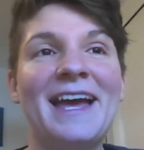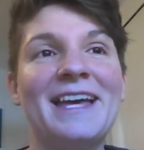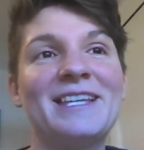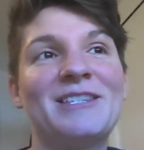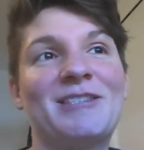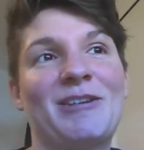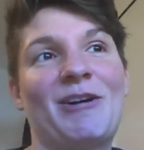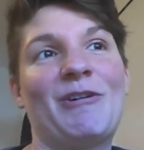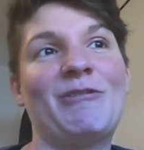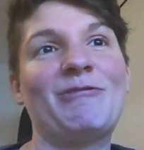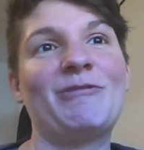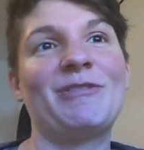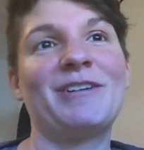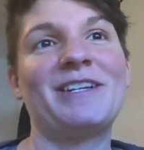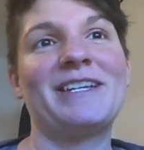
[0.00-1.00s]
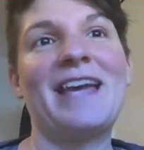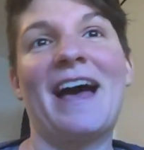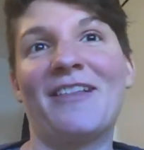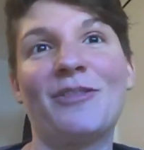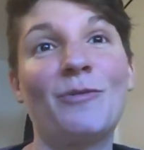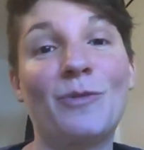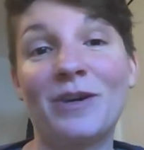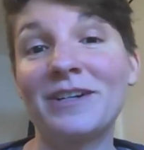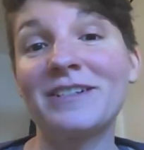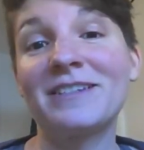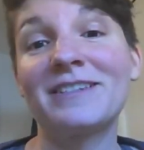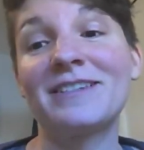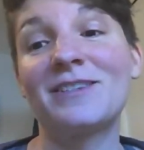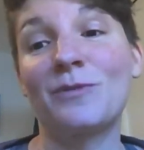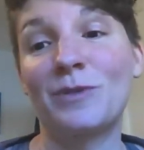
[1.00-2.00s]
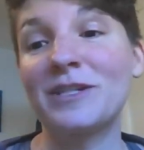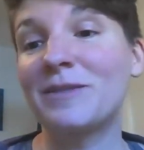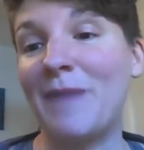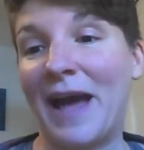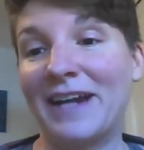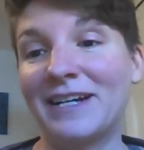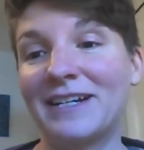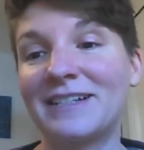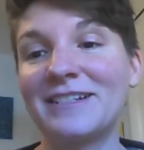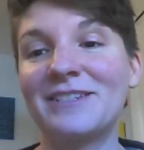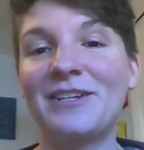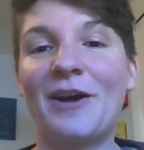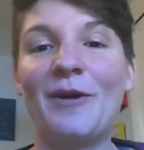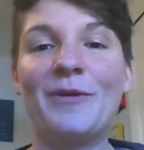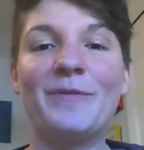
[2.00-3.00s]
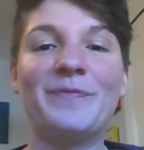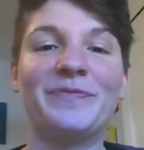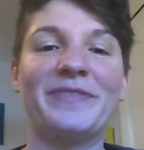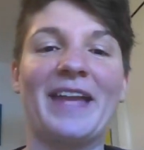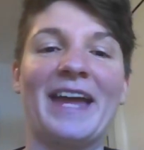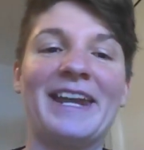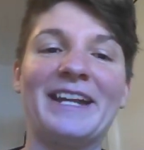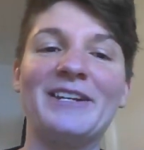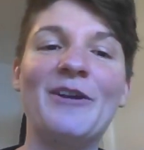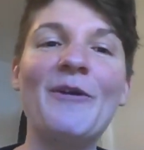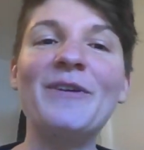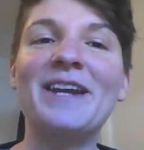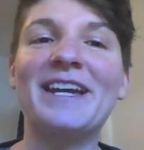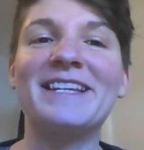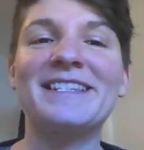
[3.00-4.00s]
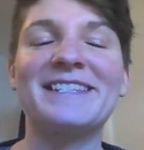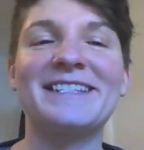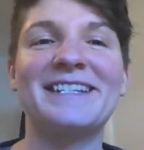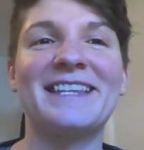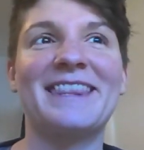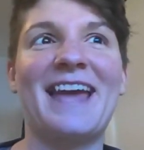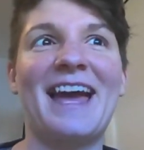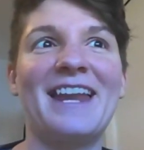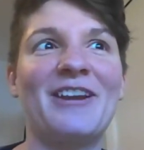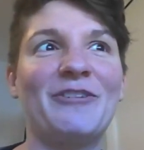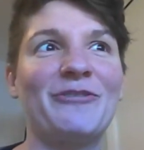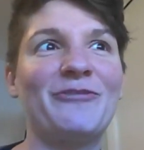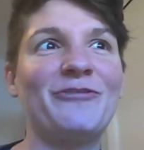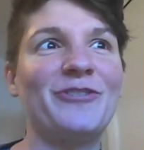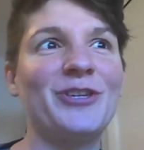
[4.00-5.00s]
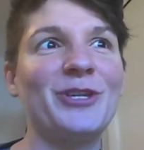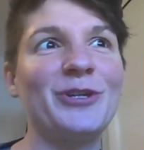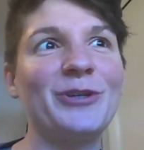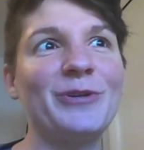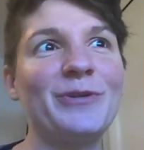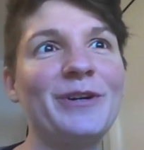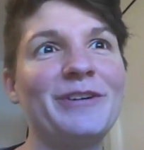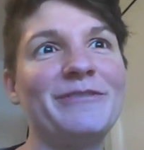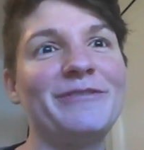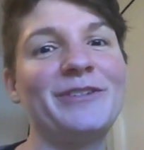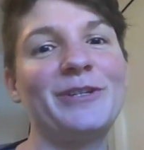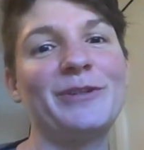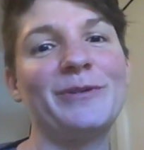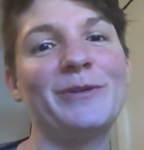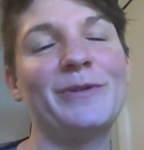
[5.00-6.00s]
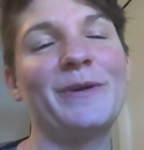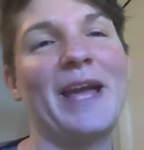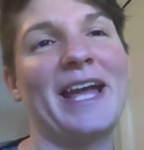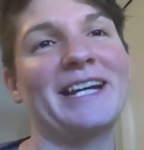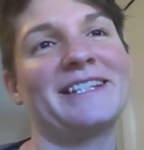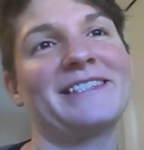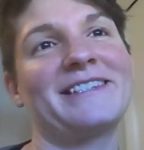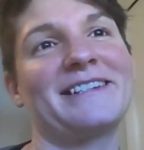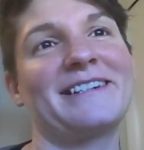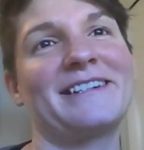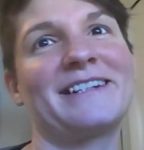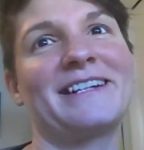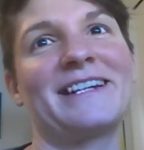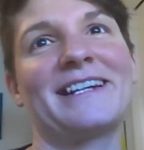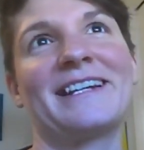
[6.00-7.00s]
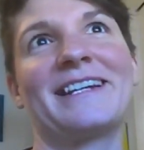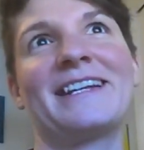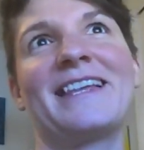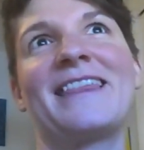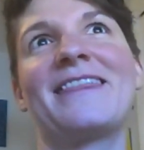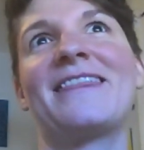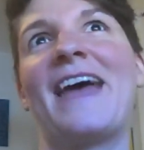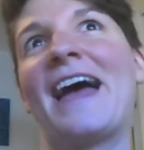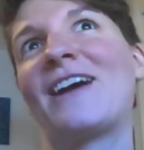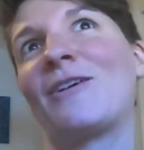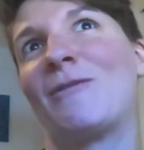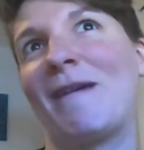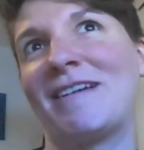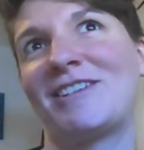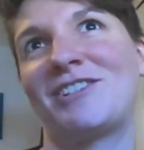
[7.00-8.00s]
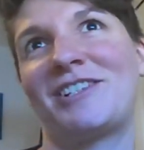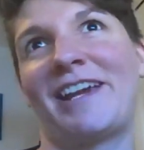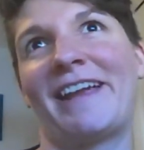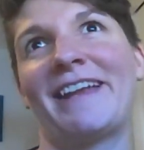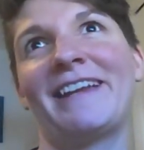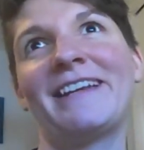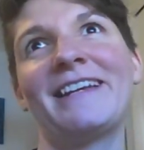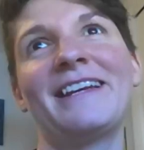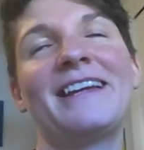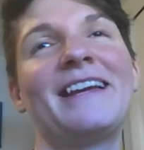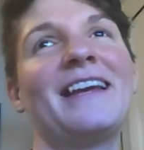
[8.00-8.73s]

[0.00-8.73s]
So yeah, the words the words matter. So and I noticed that a few of you who answered that question